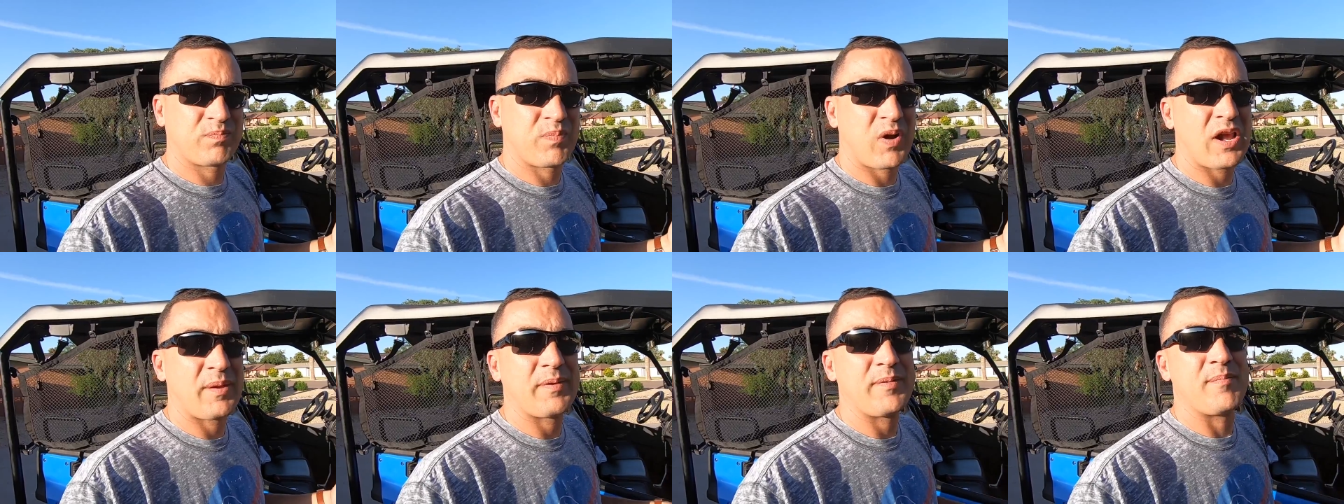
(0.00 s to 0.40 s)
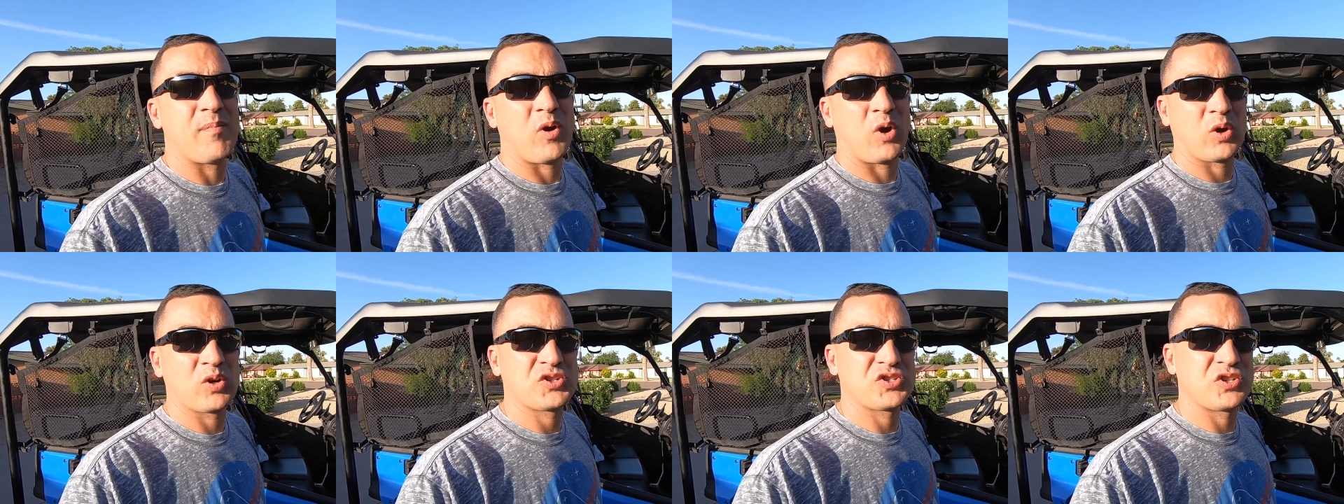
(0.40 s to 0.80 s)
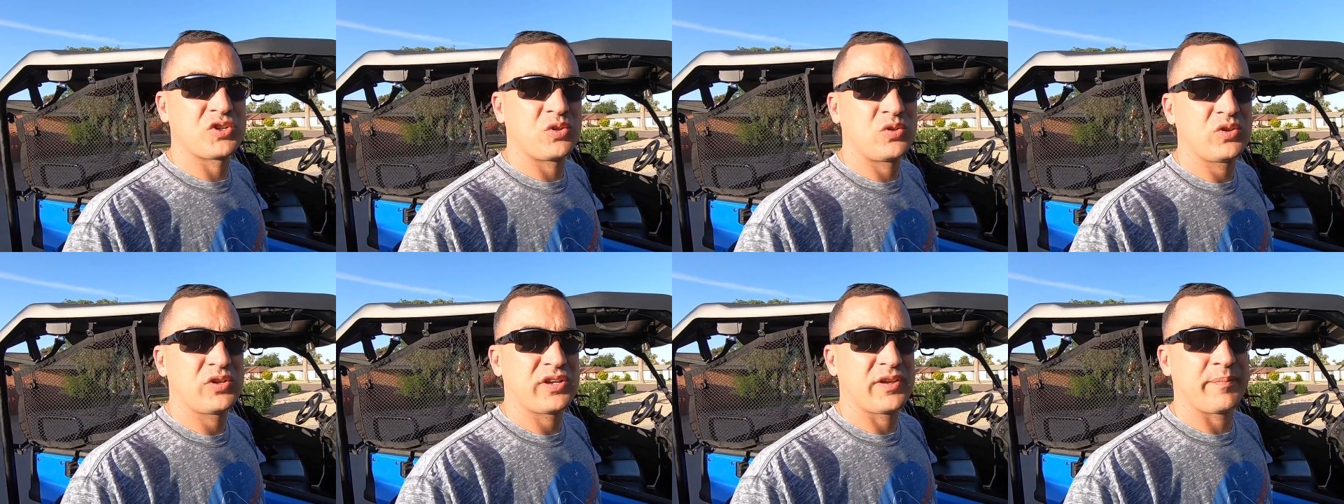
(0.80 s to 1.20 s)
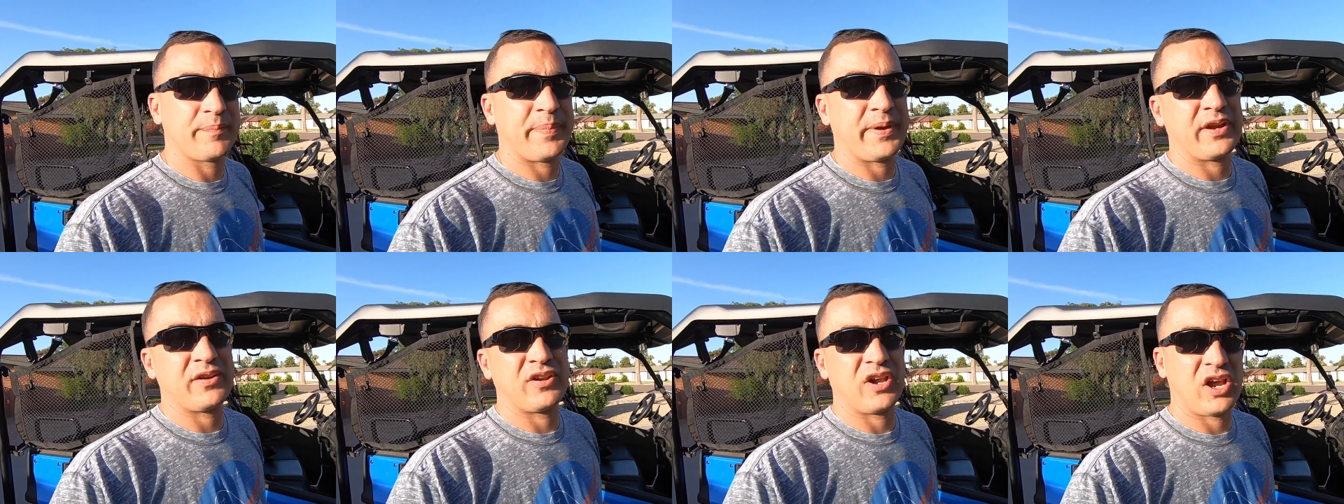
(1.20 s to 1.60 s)
probably marginal
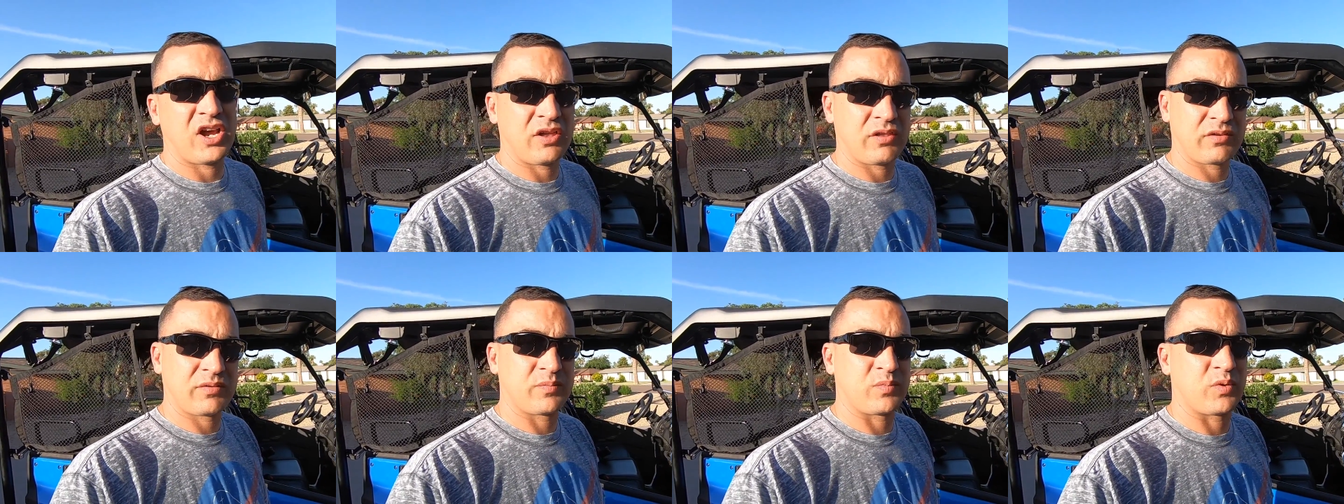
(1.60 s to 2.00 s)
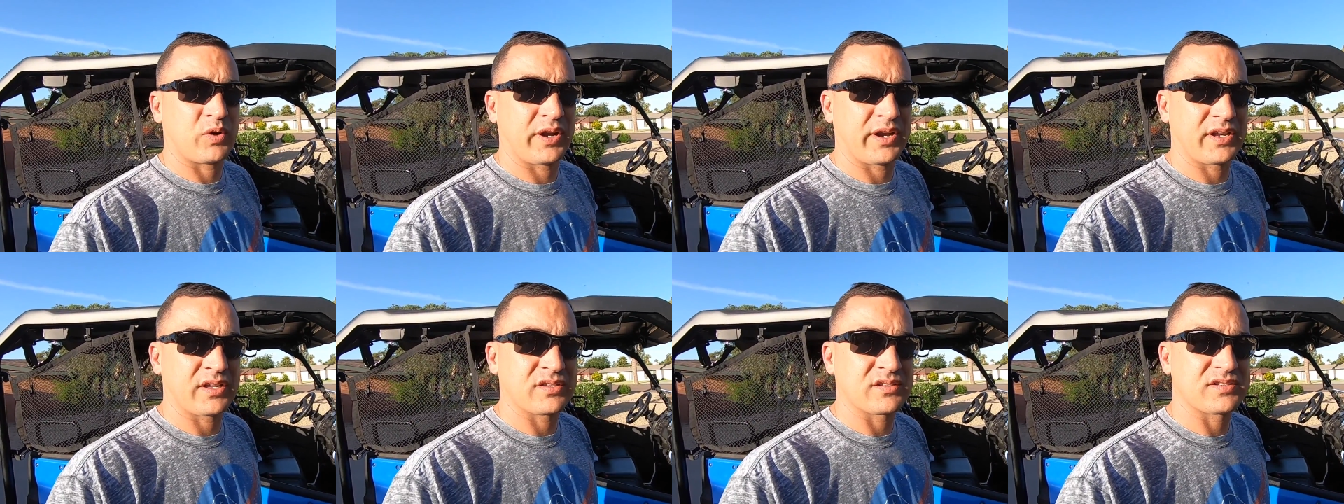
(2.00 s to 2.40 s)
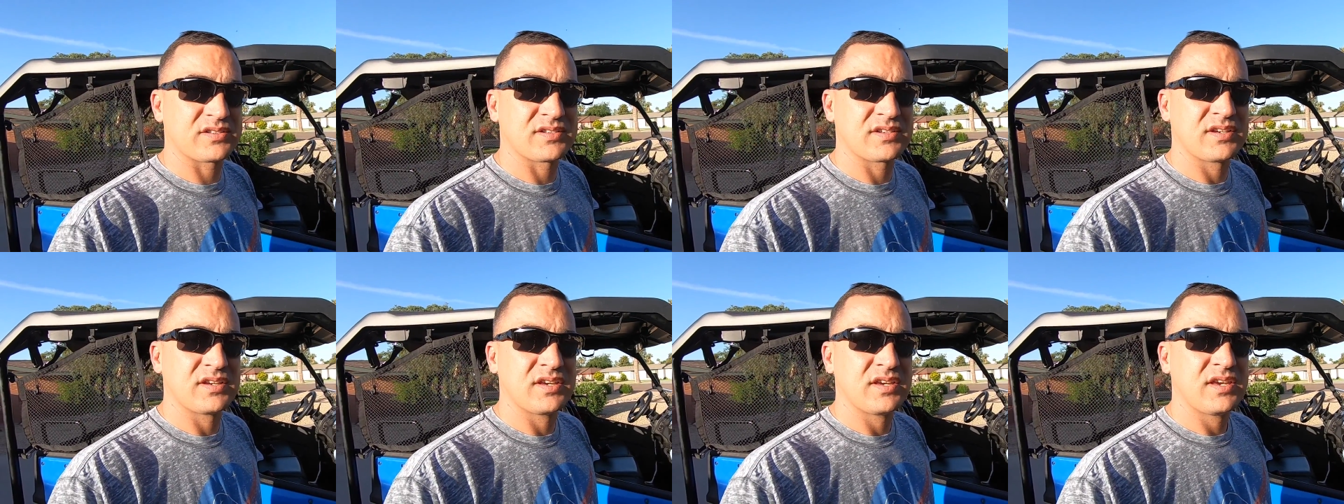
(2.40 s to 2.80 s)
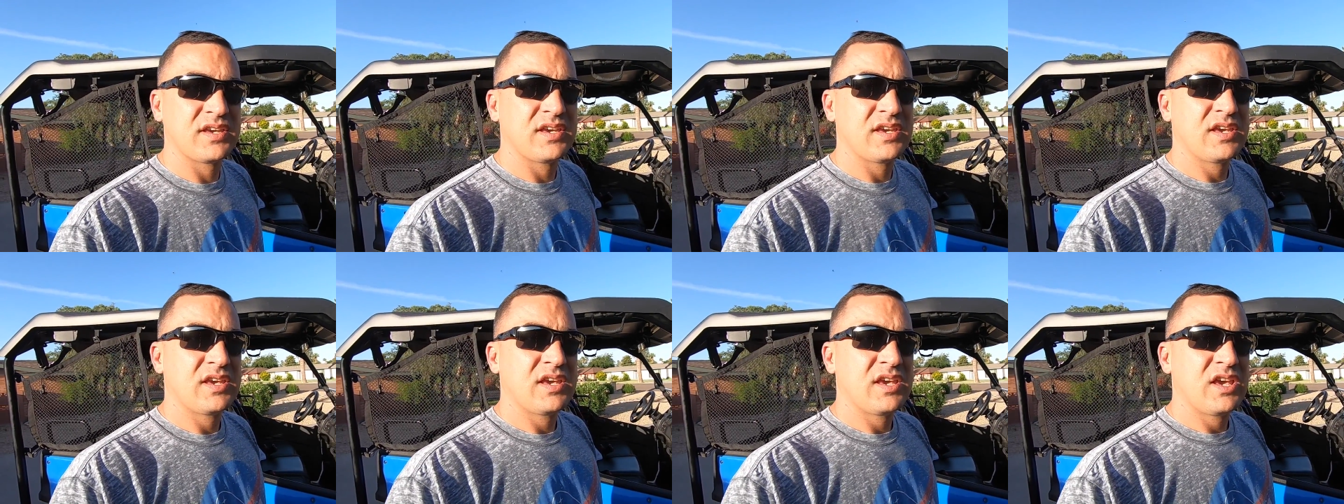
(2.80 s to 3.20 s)
compared to other brands.
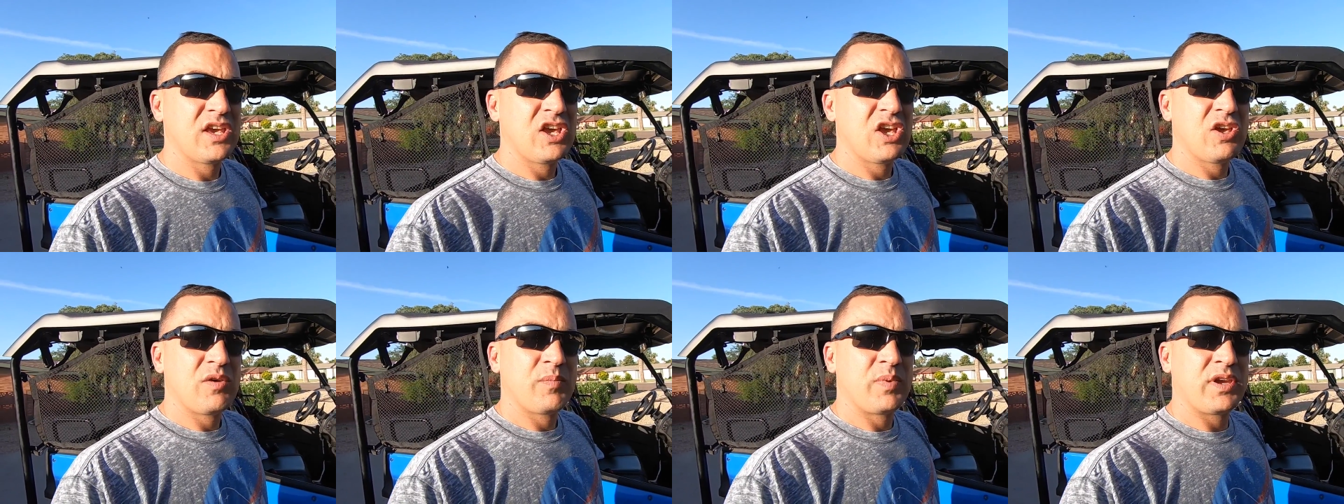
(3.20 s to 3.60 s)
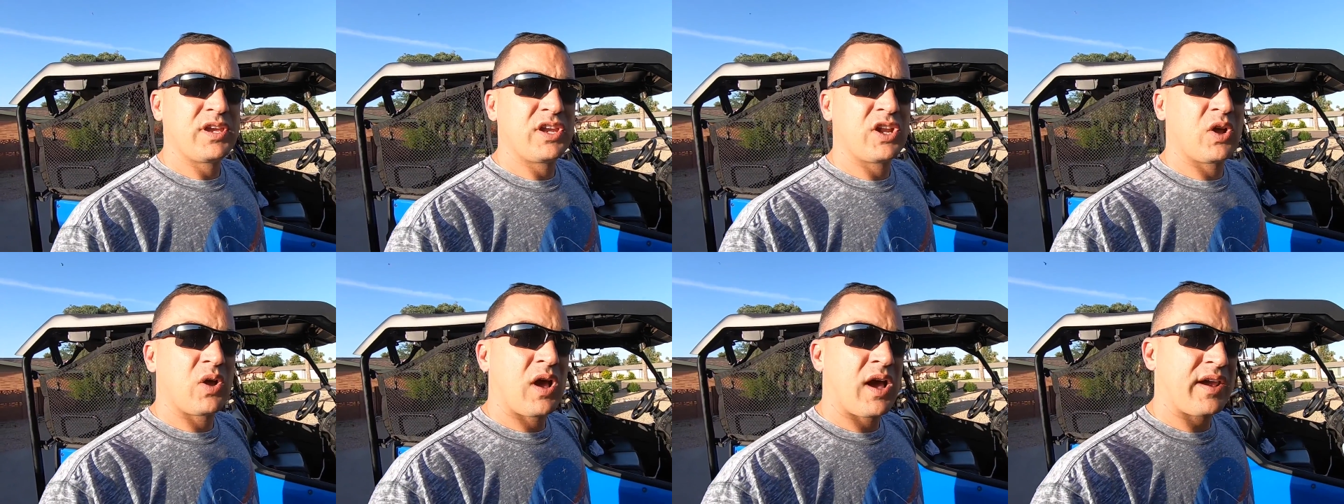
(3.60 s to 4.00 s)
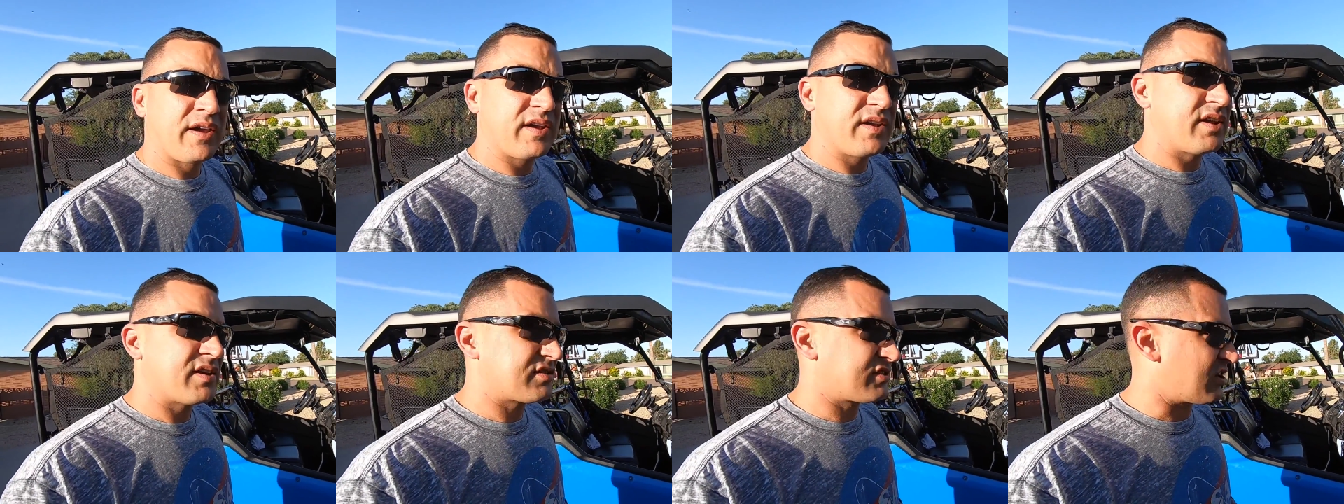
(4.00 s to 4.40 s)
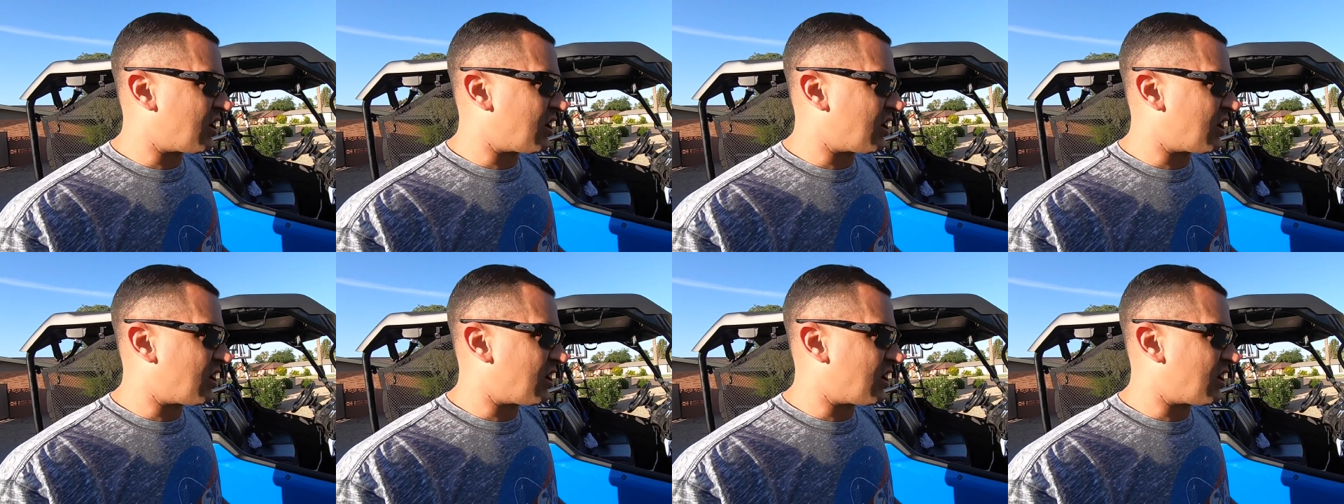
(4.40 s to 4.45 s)
But Honda doesn't